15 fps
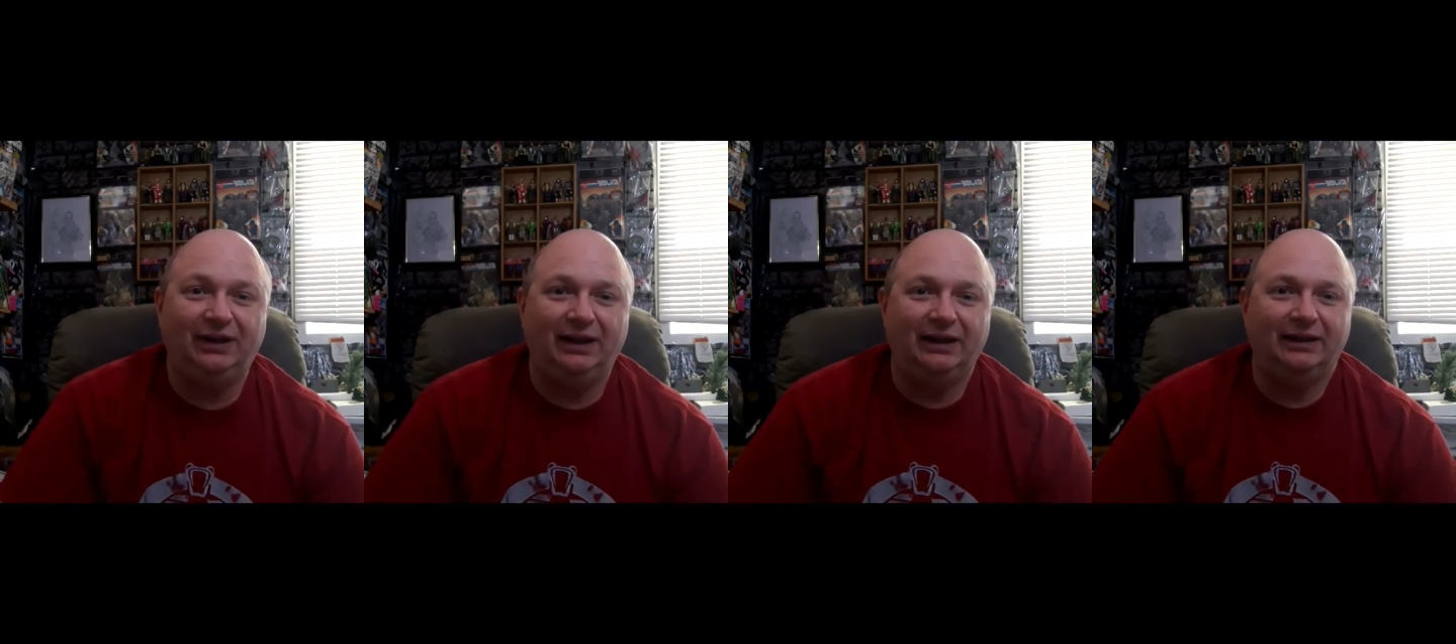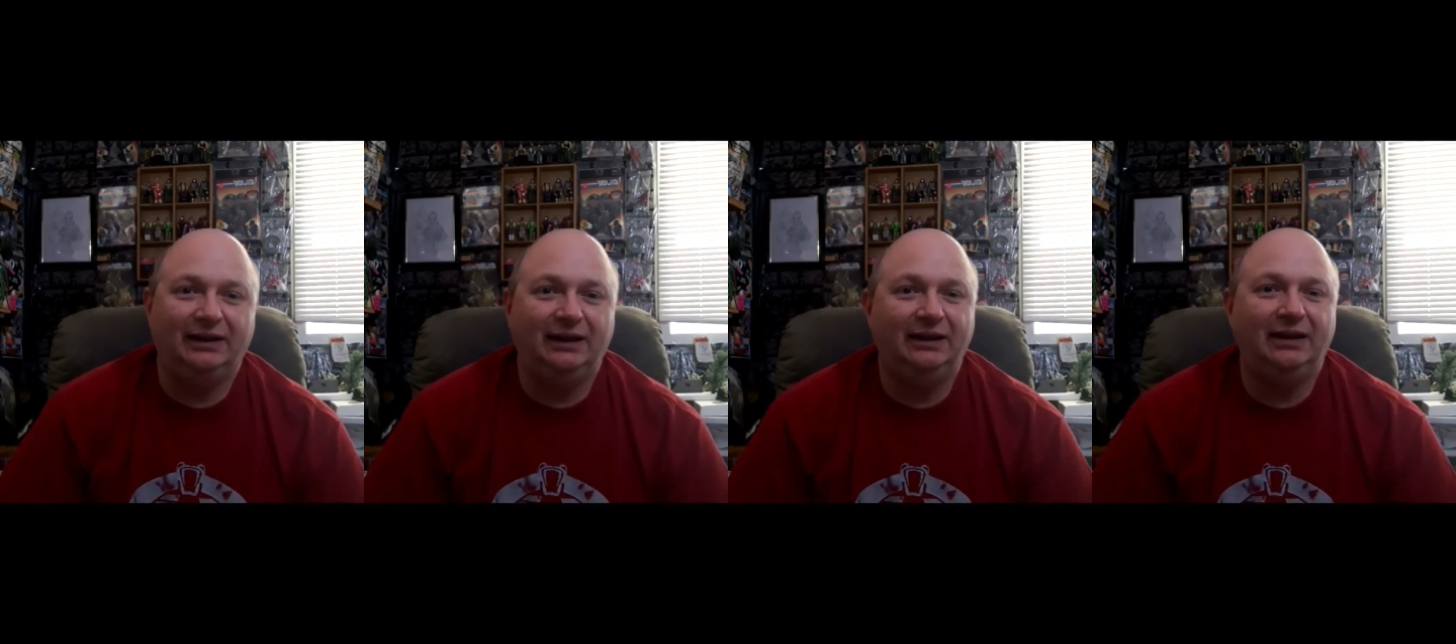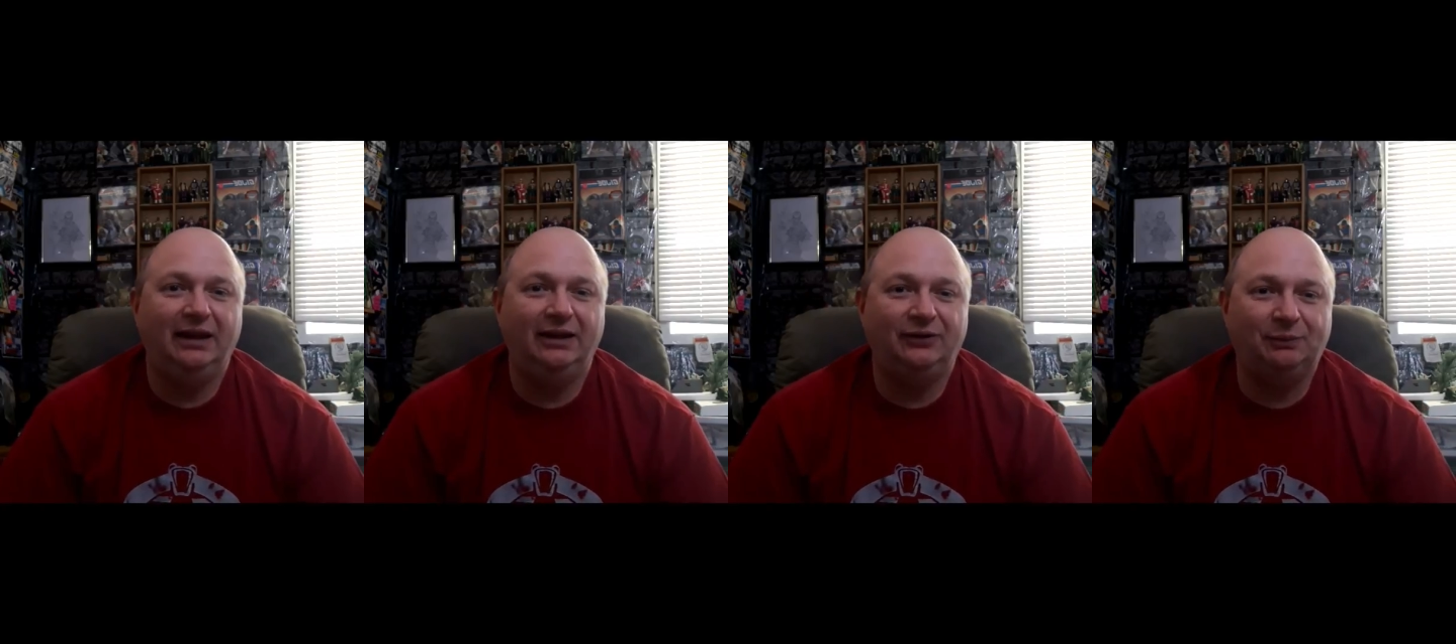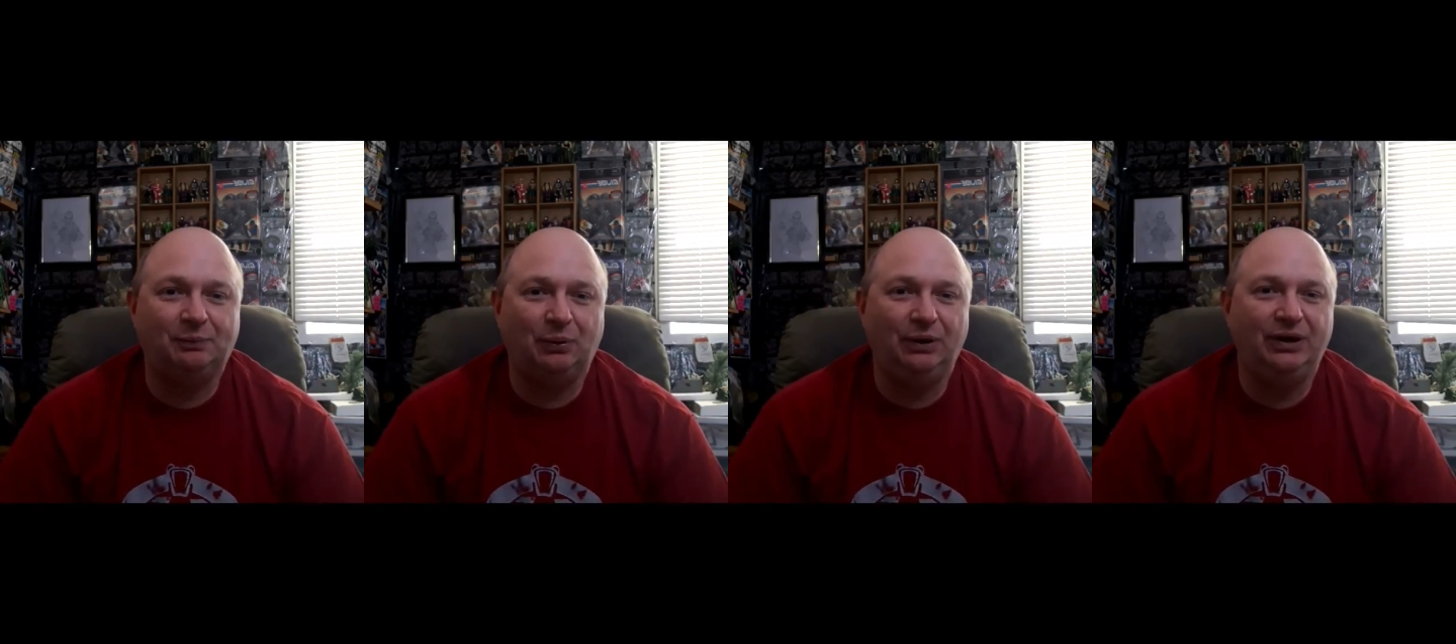think.
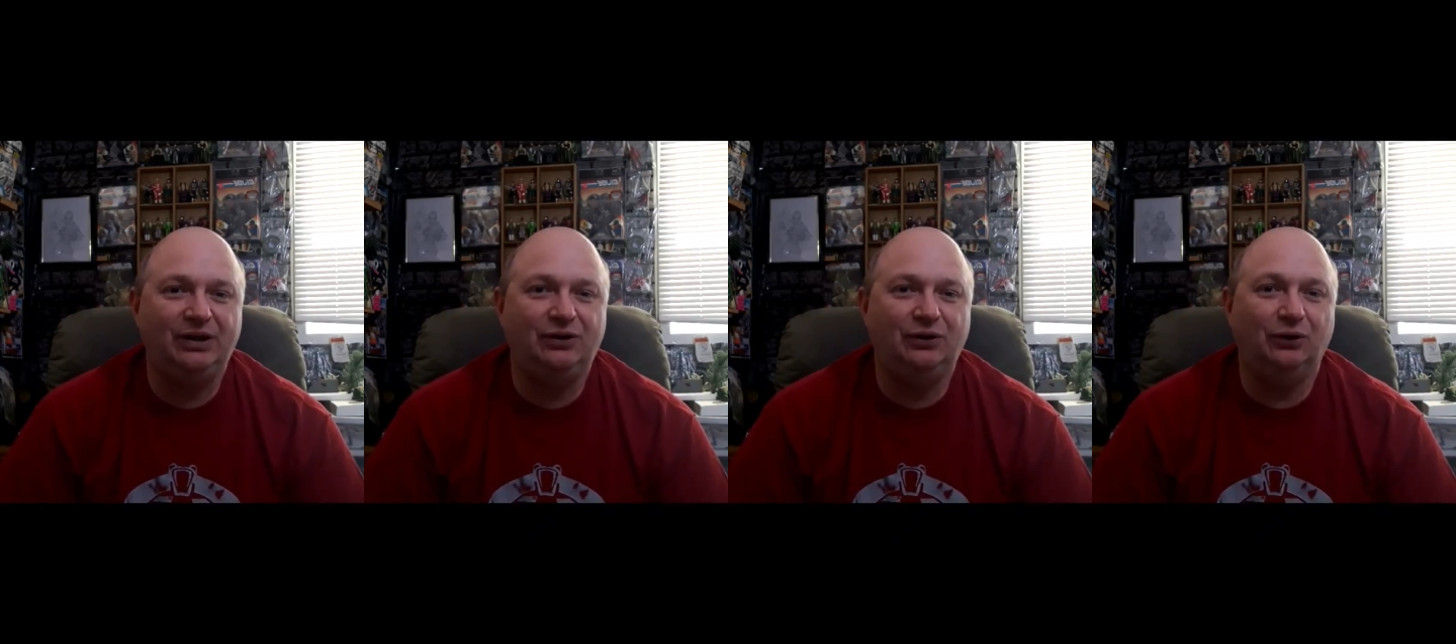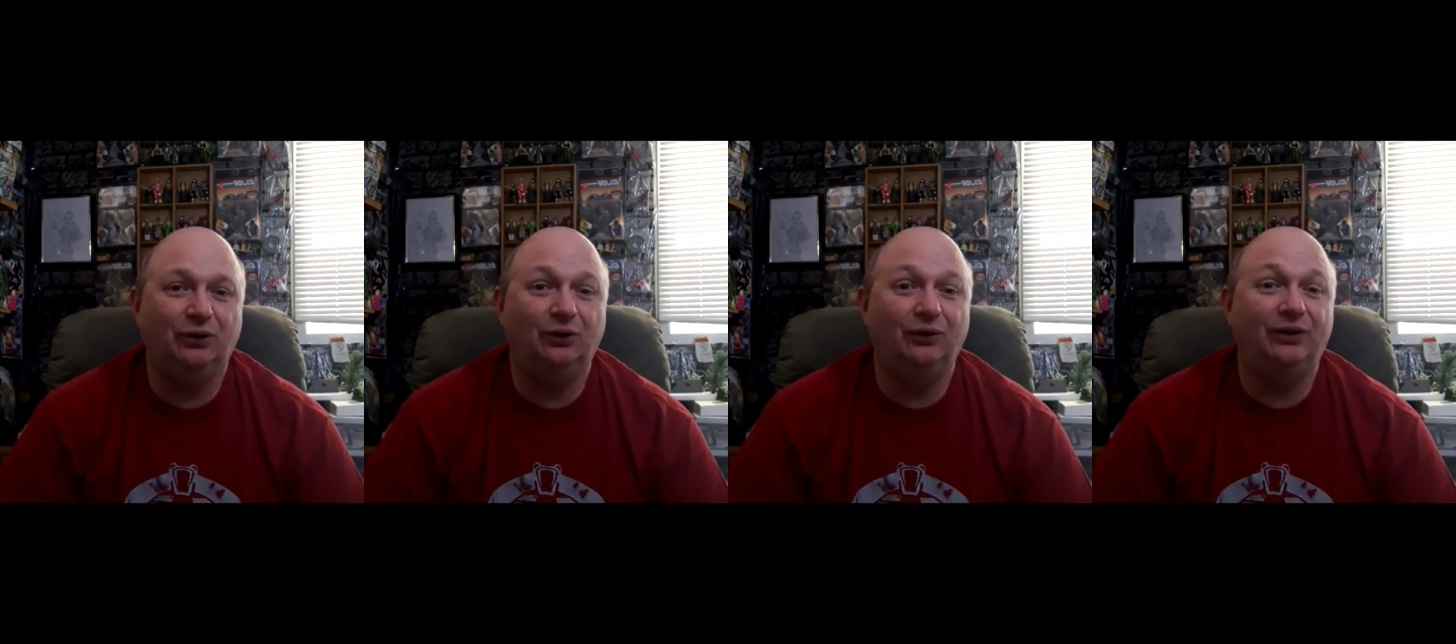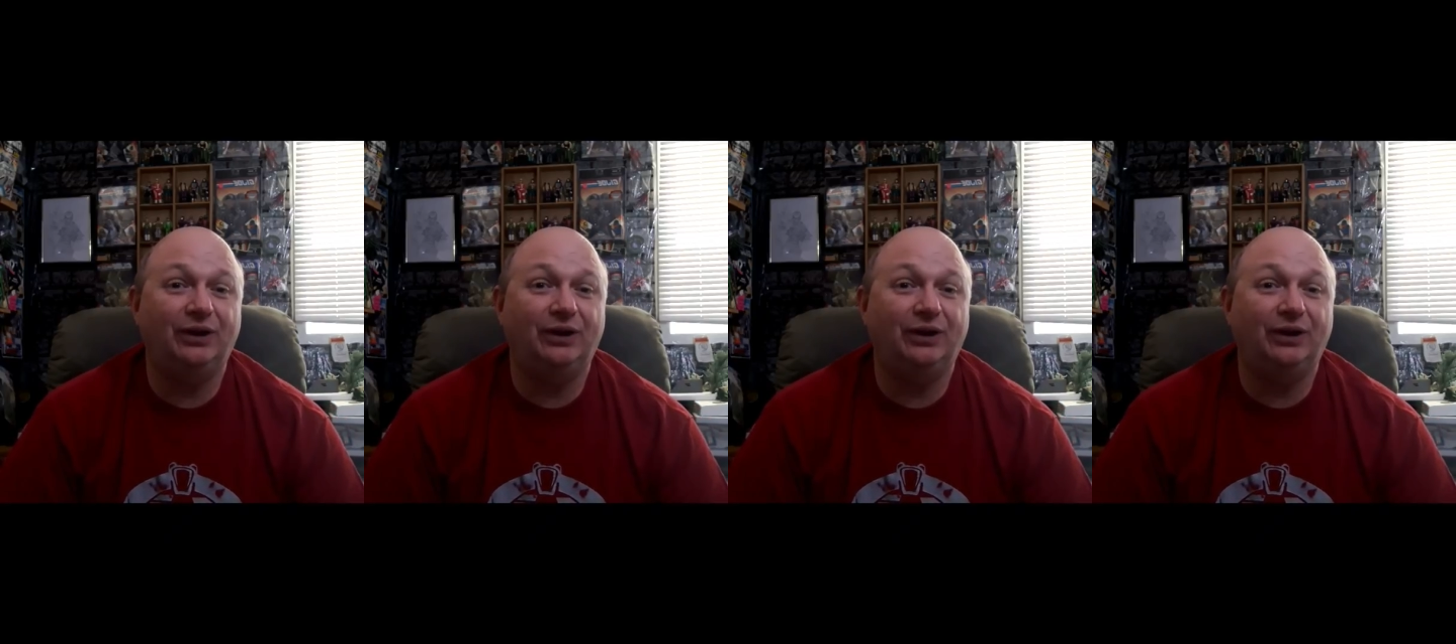It's pretty cool.